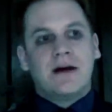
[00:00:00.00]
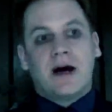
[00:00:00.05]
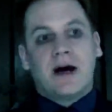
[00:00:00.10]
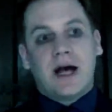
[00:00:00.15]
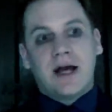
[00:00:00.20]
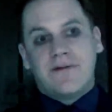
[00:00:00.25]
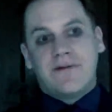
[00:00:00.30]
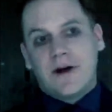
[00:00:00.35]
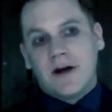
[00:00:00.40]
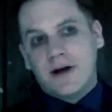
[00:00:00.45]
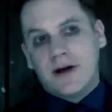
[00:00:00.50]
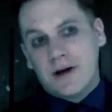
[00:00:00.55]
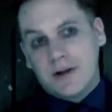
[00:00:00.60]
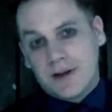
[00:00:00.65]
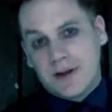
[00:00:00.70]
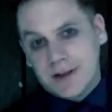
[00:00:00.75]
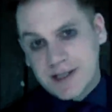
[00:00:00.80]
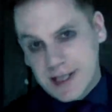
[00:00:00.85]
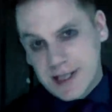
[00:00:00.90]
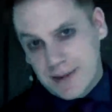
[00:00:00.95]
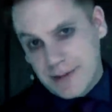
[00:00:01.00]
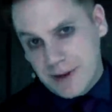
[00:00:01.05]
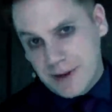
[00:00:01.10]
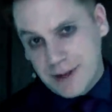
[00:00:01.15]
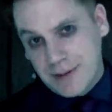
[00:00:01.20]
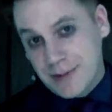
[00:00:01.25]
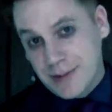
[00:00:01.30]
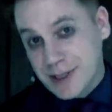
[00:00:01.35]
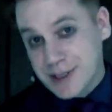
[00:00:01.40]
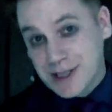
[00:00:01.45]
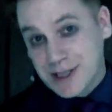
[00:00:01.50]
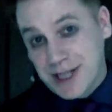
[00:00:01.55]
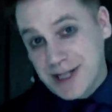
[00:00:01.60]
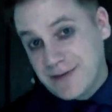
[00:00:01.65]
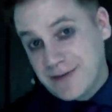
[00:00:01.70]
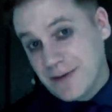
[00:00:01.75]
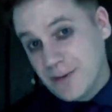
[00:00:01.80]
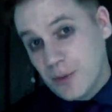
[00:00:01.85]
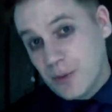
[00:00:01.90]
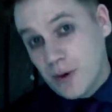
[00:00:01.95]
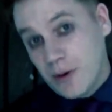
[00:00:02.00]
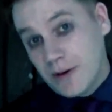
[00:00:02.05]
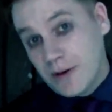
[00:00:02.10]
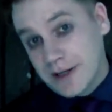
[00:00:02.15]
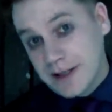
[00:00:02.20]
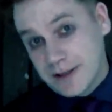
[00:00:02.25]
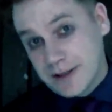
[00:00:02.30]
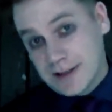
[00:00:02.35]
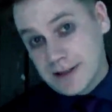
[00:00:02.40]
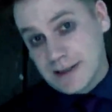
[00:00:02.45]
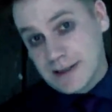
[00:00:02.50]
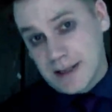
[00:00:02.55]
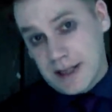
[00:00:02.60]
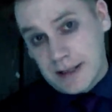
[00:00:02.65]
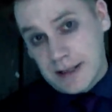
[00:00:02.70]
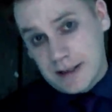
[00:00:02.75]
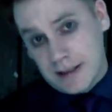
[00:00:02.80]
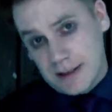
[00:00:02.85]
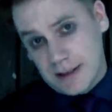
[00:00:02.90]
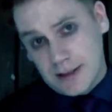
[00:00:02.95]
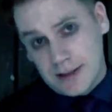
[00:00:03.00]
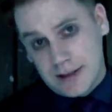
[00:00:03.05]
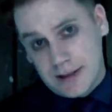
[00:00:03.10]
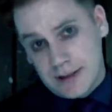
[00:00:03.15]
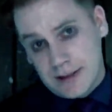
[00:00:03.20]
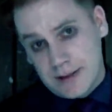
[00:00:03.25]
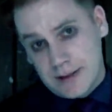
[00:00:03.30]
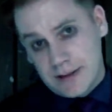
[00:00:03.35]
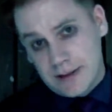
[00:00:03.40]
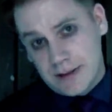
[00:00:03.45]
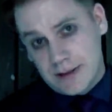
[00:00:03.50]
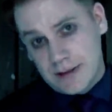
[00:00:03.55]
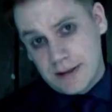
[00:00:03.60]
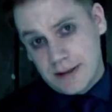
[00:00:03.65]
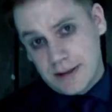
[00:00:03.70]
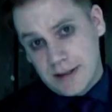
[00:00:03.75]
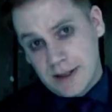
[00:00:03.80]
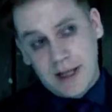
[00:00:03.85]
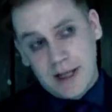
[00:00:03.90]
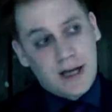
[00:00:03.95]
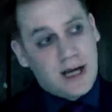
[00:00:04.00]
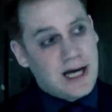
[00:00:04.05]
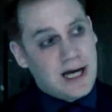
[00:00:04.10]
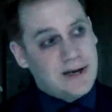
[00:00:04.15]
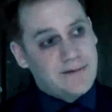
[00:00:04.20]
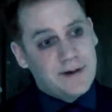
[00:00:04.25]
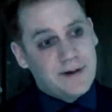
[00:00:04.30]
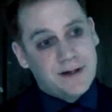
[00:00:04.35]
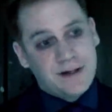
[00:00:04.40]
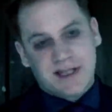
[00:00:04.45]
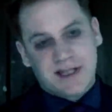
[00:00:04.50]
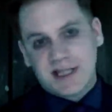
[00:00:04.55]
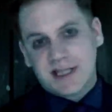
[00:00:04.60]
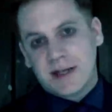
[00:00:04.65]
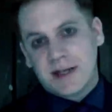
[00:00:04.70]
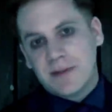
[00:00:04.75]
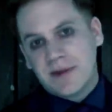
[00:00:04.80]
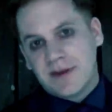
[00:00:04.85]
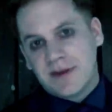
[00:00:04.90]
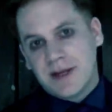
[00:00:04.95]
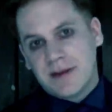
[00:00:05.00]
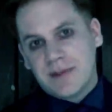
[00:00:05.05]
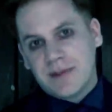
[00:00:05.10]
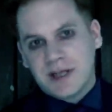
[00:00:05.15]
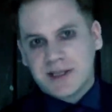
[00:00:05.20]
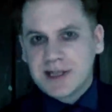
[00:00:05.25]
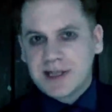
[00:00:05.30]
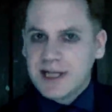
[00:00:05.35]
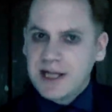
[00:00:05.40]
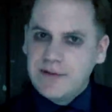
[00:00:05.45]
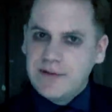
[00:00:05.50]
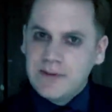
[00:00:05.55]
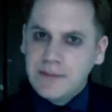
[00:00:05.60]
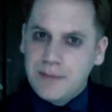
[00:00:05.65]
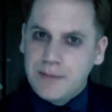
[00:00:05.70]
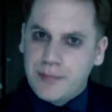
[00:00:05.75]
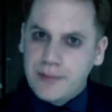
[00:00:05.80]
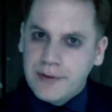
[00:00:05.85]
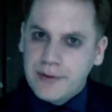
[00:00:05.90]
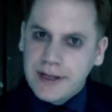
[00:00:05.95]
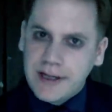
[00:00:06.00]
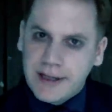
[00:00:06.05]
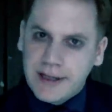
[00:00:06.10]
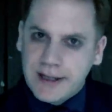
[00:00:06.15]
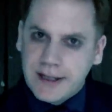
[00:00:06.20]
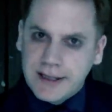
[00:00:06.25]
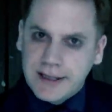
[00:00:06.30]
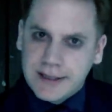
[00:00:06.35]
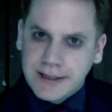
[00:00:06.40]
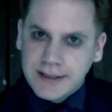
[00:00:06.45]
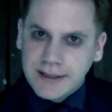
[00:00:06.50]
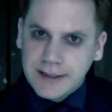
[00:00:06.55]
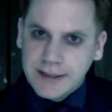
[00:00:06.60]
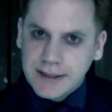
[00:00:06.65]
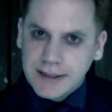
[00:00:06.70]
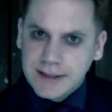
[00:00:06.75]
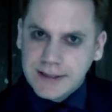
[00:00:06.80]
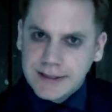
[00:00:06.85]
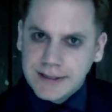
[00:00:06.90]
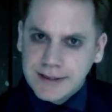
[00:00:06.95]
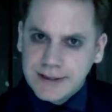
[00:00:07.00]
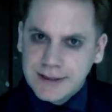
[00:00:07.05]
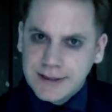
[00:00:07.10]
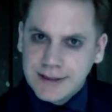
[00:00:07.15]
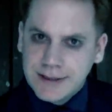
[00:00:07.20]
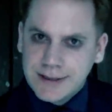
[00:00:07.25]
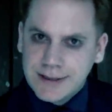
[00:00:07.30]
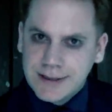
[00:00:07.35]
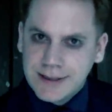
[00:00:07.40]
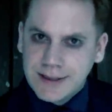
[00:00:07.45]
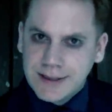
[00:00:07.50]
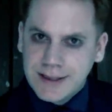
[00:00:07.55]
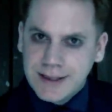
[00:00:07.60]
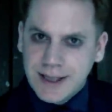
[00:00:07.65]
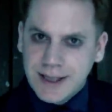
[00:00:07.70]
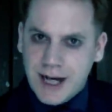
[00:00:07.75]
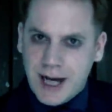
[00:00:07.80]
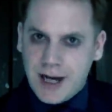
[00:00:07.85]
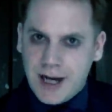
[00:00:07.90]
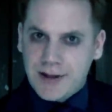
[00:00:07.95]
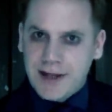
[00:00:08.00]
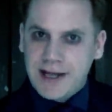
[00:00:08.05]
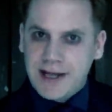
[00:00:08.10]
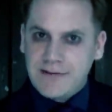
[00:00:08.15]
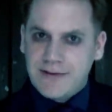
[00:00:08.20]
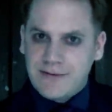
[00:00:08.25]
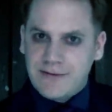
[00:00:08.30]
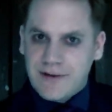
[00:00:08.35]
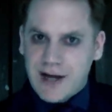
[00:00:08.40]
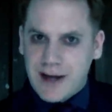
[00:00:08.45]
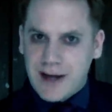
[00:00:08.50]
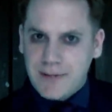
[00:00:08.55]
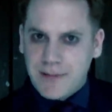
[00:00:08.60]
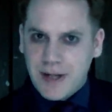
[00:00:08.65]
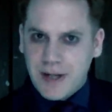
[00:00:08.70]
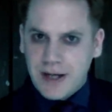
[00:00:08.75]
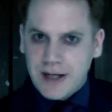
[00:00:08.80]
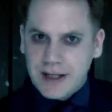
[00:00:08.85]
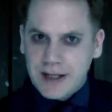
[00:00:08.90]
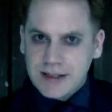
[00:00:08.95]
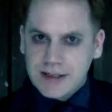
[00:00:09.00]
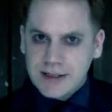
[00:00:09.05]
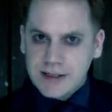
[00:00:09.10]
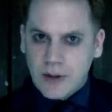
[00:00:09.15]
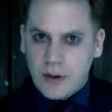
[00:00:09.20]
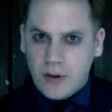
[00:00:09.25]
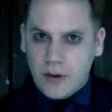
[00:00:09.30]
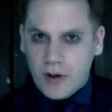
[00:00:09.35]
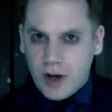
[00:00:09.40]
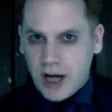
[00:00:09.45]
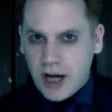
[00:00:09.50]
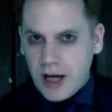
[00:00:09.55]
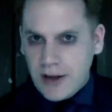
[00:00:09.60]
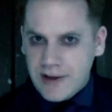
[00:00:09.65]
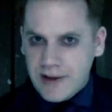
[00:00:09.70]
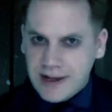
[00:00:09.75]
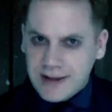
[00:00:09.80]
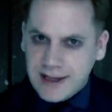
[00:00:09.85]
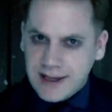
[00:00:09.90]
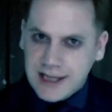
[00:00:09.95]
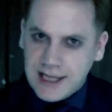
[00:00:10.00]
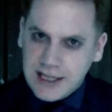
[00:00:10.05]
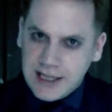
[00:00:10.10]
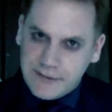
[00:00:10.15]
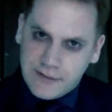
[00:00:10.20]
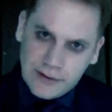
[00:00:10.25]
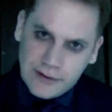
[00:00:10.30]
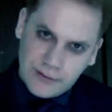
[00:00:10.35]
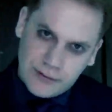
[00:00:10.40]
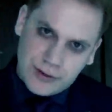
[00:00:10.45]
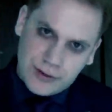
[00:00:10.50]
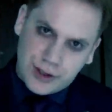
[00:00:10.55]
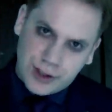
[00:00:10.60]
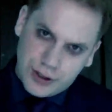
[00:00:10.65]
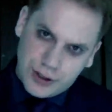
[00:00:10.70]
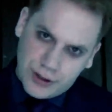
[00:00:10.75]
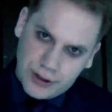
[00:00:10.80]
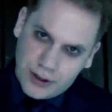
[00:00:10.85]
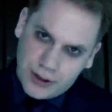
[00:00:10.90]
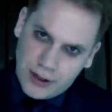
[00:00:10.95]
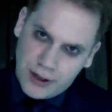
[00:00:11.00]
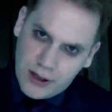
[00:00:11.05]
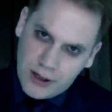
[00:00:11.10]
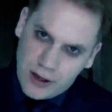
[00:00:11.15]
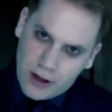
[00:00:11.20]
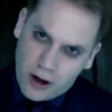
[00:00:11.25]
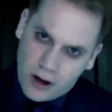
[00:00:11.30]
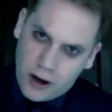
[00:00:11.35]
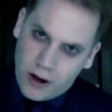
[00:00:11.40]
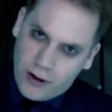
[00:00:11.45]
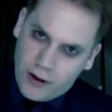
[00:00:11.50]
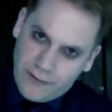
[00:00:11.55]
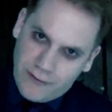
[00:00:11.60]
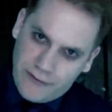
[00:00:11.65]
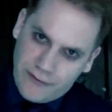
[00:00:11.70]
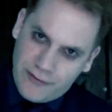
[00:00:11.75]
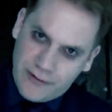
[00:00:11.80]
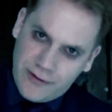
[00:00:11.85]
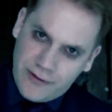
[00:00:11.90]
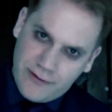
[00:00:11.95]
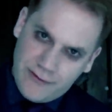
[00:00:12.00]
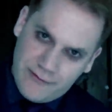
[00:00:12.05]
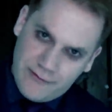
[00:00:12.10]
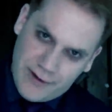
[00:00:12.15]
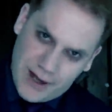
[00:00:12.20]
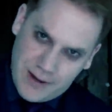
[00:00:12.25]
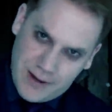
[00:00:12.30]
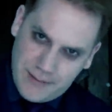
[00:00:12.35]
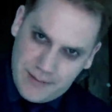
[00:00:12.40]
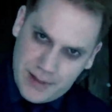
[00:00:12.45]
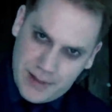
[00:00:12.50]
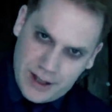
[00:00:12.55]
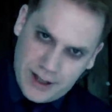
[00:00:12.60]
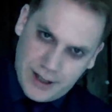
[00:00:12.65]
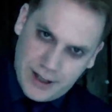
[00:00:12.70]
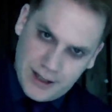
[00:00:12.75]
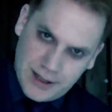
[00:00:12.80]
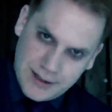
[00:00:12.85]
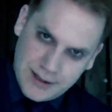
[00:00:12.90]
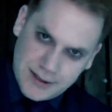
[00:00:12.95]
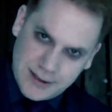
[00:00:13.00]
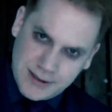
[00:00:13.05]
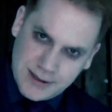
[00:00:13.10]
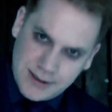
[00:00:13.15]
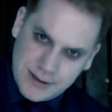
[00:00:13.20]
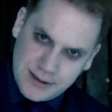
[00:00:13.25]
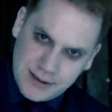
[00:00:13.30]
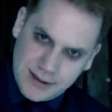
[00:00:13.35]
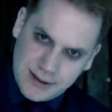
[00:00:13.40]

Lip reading: I've heard that some Thin Bloods can even walk in the sun. I've heard that some Thin Bloods can even breed. Are they even vampires, or are they the evolution of vampires?